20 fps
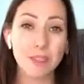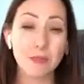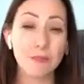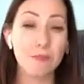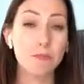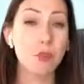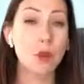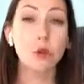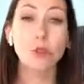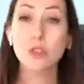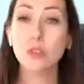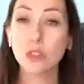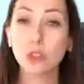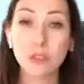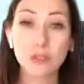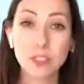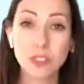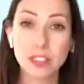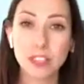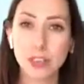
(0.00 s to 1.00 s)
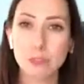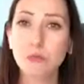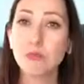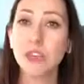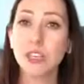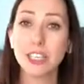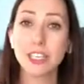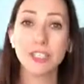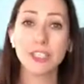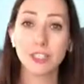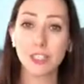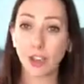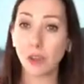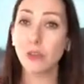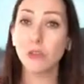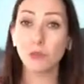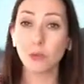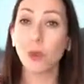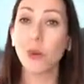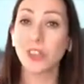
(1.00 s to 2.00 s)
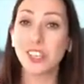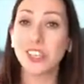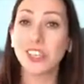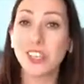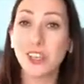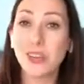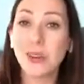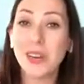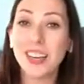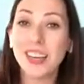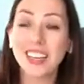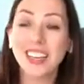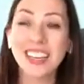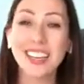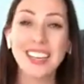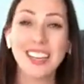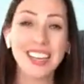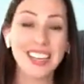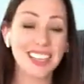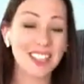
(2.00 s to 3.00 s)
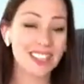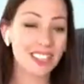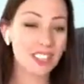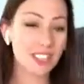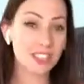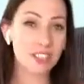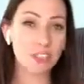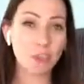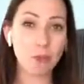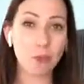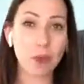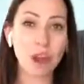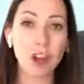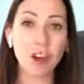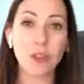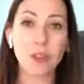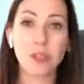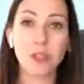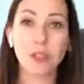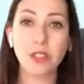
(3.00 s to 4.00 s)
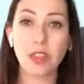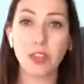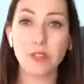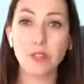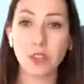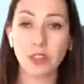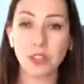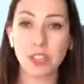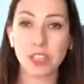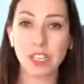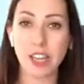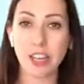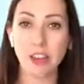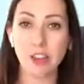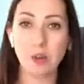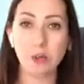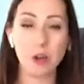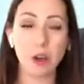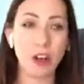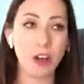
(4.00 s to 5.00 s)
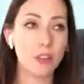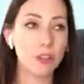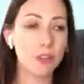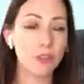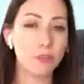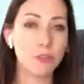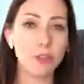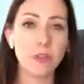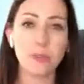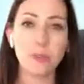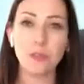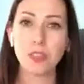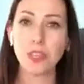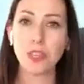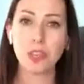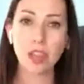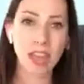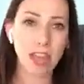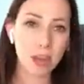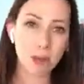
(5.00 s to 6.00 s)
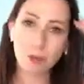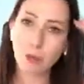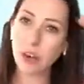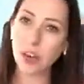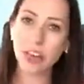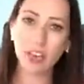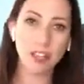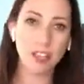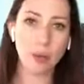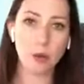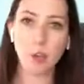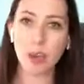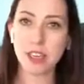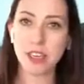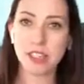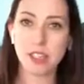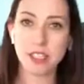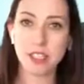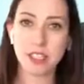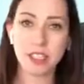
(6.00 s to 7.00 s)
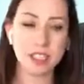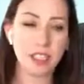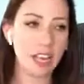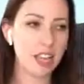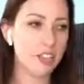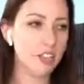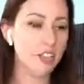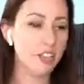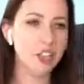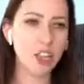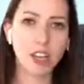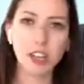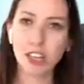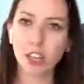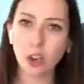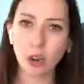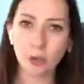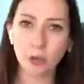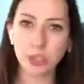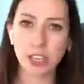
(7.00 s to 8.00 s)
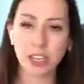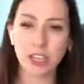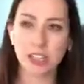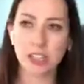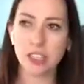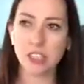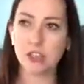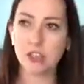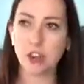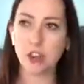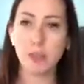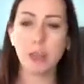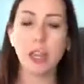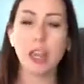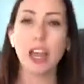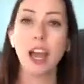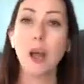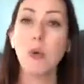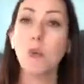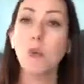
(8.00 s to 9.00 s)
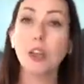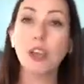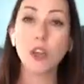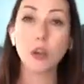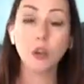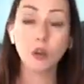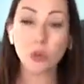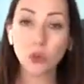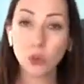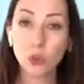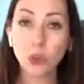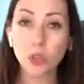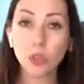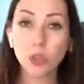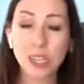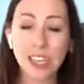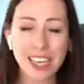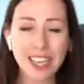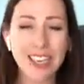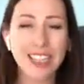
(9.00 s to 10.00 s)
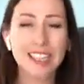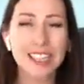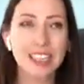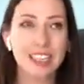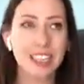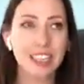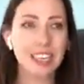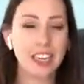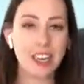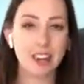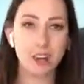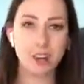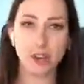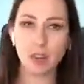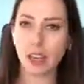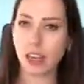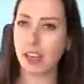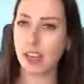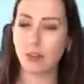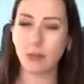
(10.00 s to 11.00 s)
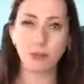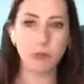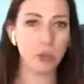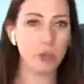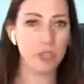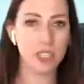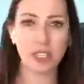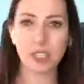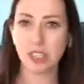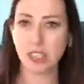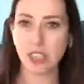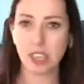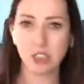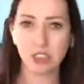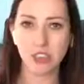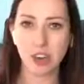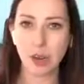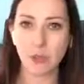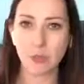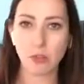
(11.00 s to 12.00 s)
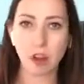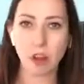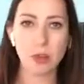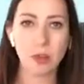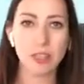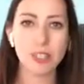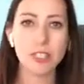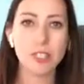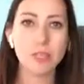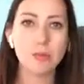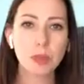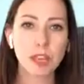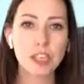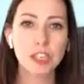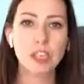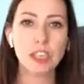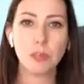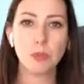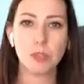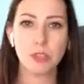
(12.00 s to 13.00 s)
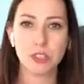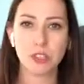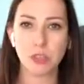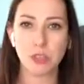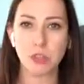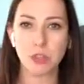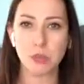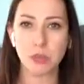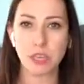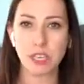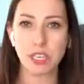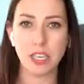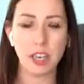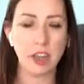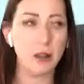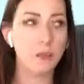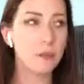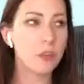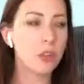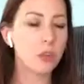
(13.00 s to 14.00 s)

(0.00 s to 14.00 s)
Most often they really don't want to do it. It's just a path that they've gone down, a path of head-braining their way to success, shiny object syndrome. And we all easily can fall into that trap, right? Especially with social media.